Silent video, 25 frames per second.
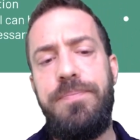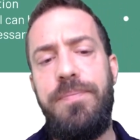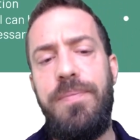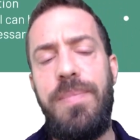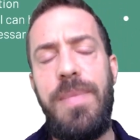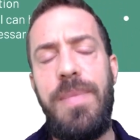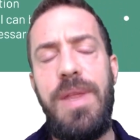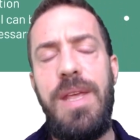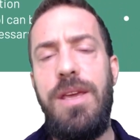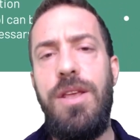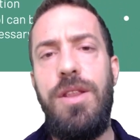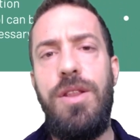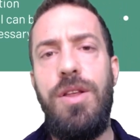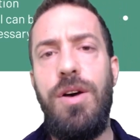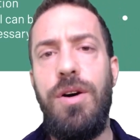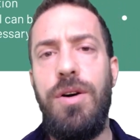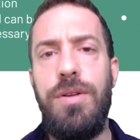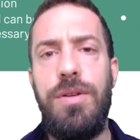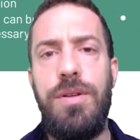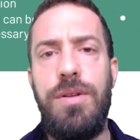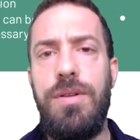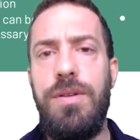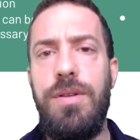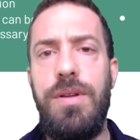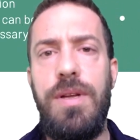You
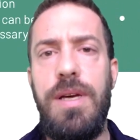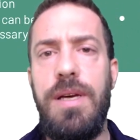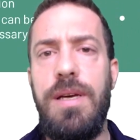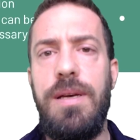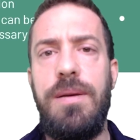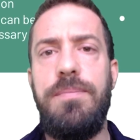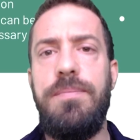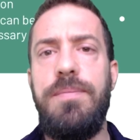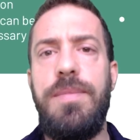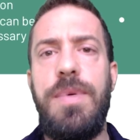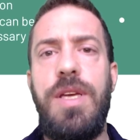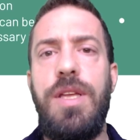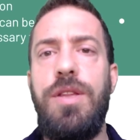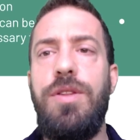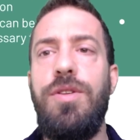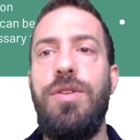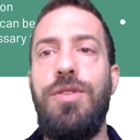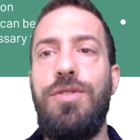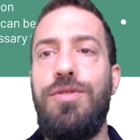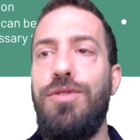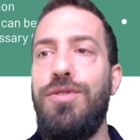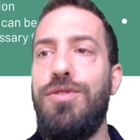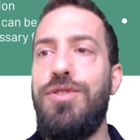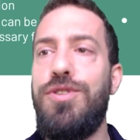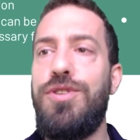
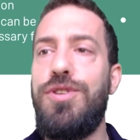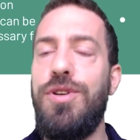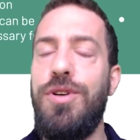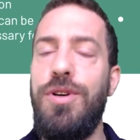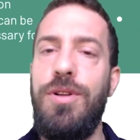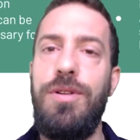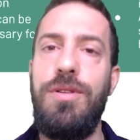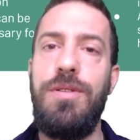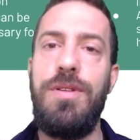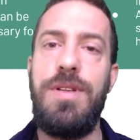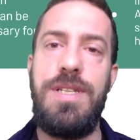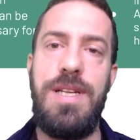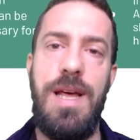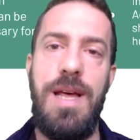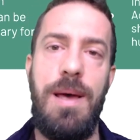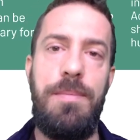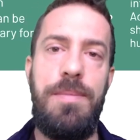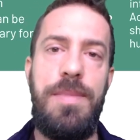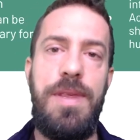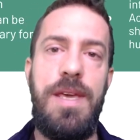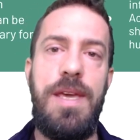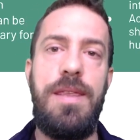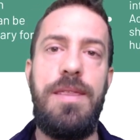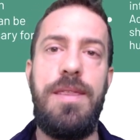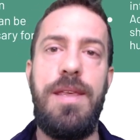don't control
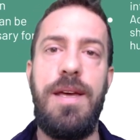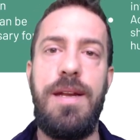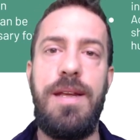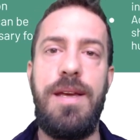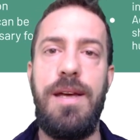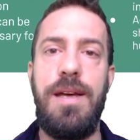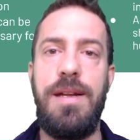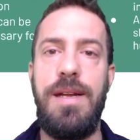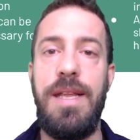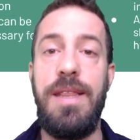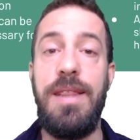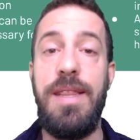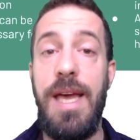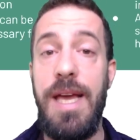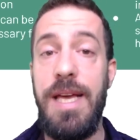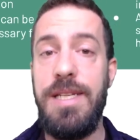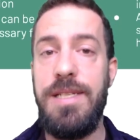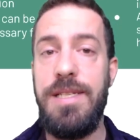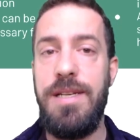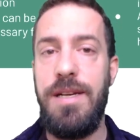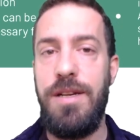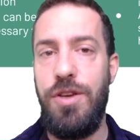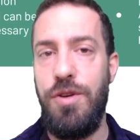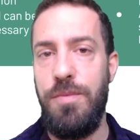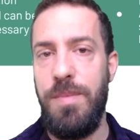something that can
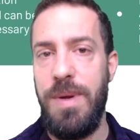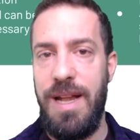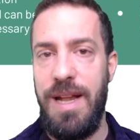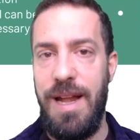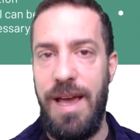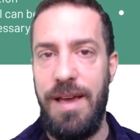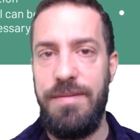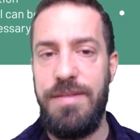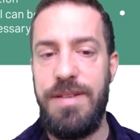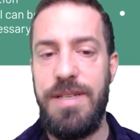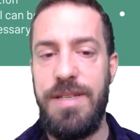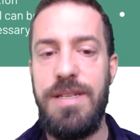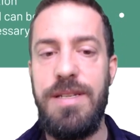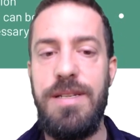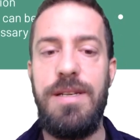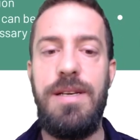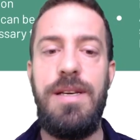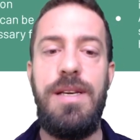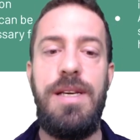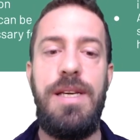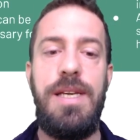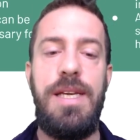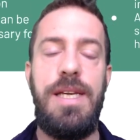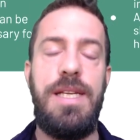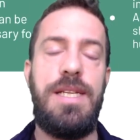endanger human lives.
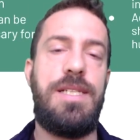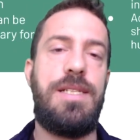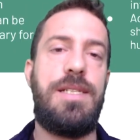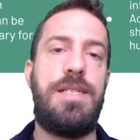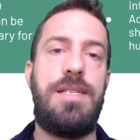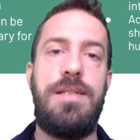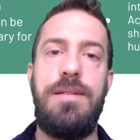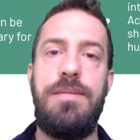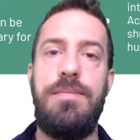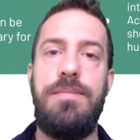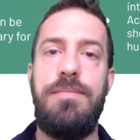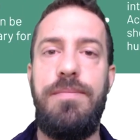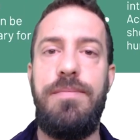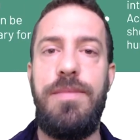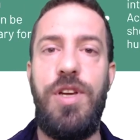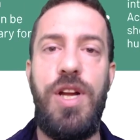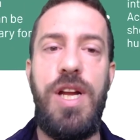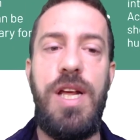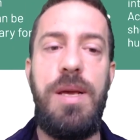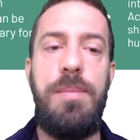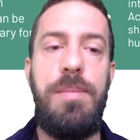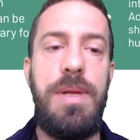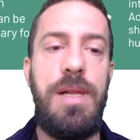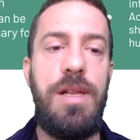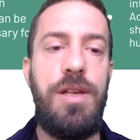It's your
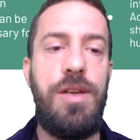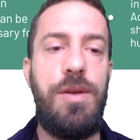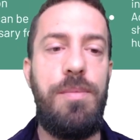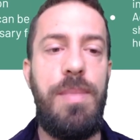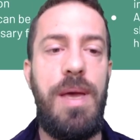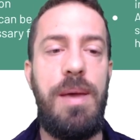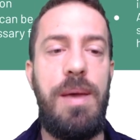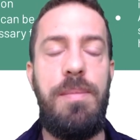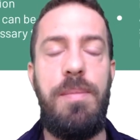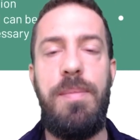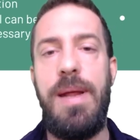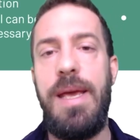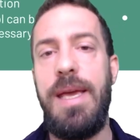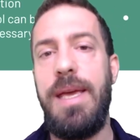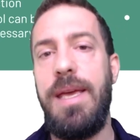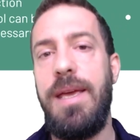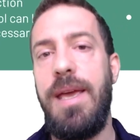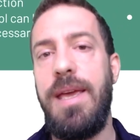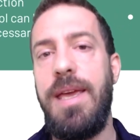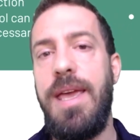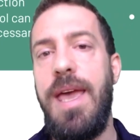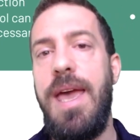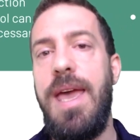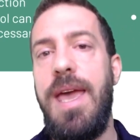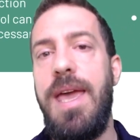email, you may be playing
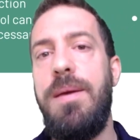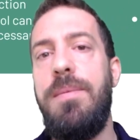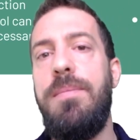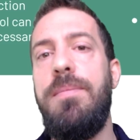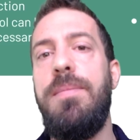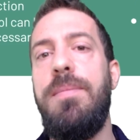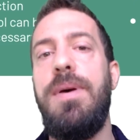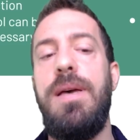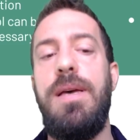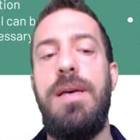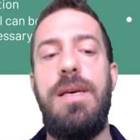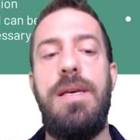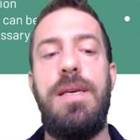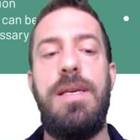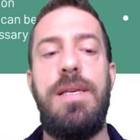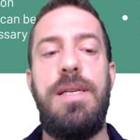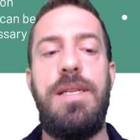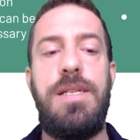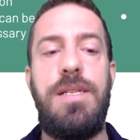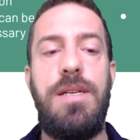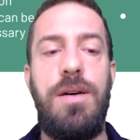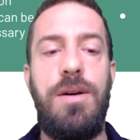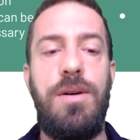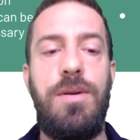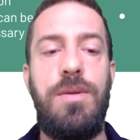a game.
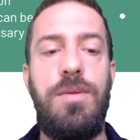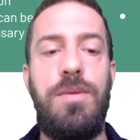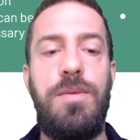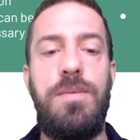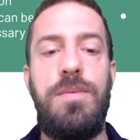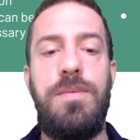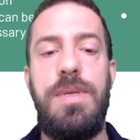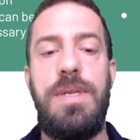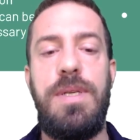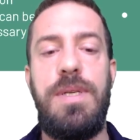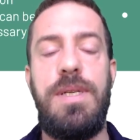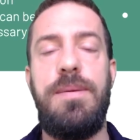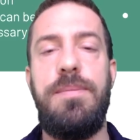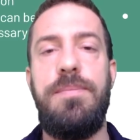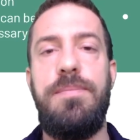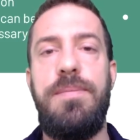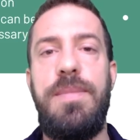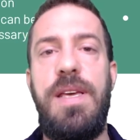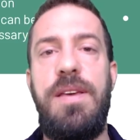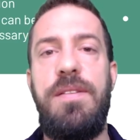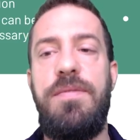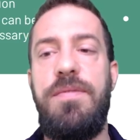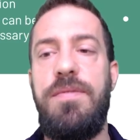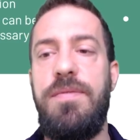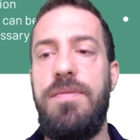So
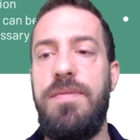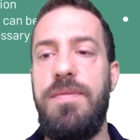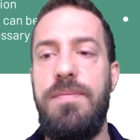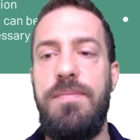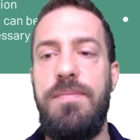if